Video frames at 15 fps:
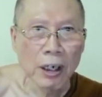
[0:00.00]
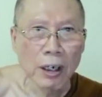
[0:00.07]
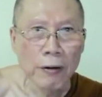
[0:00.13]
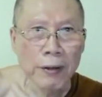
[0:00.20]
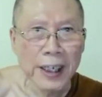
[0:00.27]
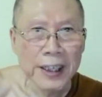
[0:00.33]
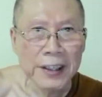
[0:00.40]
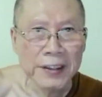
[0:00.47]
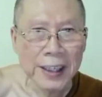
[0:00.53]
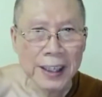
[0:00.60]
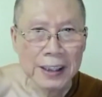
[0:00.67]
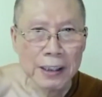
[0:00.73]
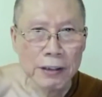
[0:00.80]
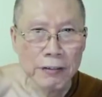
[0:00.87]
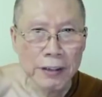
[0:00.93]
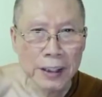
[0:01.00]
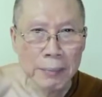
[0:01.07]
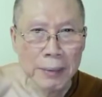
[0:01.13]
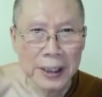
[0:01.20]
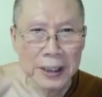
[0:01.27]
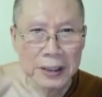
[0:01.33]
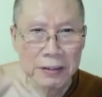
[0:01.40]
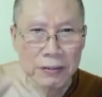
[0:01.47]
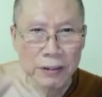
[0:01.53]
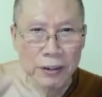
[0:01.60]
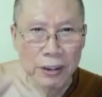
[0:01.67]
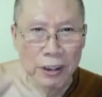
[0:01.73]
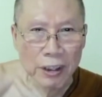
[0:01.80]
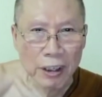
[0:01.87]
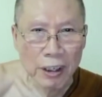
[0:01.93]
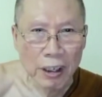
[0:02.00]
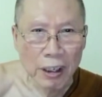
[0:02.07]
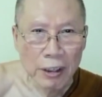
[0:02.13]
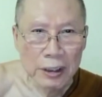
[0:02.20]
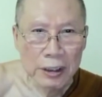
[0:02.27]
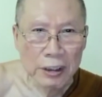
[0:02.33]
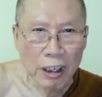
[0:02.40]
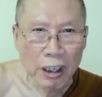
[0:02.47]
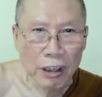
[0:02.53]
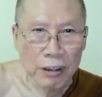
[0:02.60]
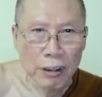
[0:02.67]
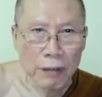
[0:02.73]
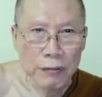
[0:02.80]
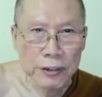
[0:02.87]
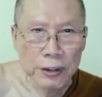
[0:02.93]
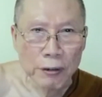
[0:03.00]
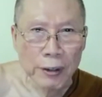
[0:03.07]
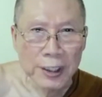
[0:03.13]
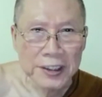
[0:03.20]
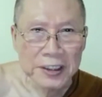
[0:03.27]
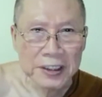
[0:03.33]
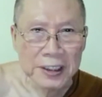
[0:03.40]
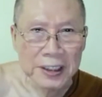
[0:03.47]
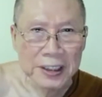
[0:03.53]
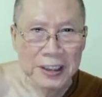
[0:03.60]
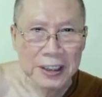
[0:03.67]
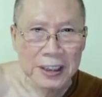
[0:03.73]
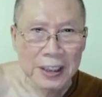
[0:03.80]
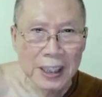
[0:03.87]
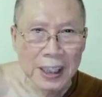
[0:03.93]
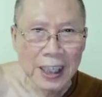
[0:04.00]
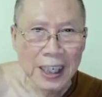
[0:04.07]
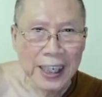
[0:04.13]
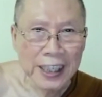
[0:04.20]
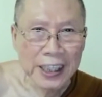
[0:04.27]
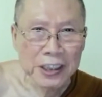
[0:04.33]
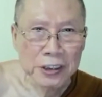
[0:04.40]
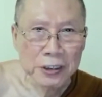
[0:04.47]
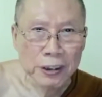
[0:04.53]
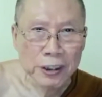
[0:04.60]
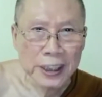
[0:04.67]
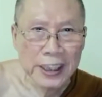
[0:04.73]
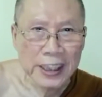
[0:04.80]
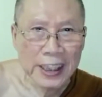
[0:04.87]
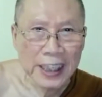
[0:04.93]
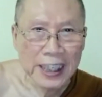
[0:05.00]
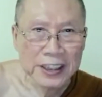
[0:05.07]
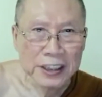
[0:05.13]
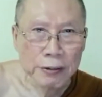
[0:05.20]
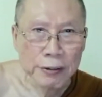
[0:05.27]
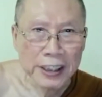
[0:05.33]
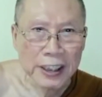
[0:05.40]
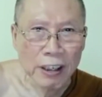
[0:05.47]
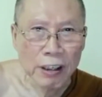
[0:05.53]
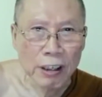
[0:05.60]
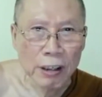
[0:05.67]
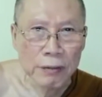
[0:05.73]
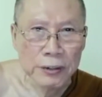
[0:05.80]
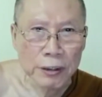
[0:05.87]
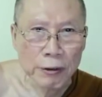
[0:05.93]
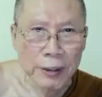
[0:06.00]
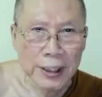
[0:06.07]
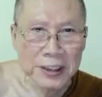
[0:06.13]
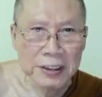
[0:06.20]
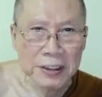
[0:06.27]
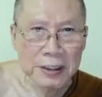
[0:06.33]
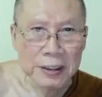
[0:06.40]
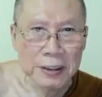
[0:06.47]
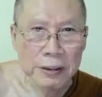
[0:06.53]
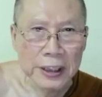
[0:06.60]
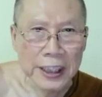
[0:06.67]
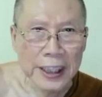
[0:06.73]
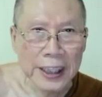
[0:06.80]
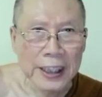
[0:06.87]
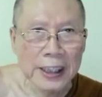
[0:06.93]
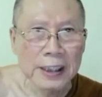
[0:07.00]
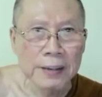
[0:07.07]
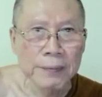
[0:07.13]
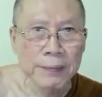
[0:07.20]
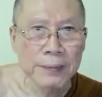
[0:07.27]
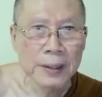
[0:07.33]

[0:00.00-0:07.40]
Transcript: All right, thank you very much for all of your questions. I enjoy answering all of your questions today.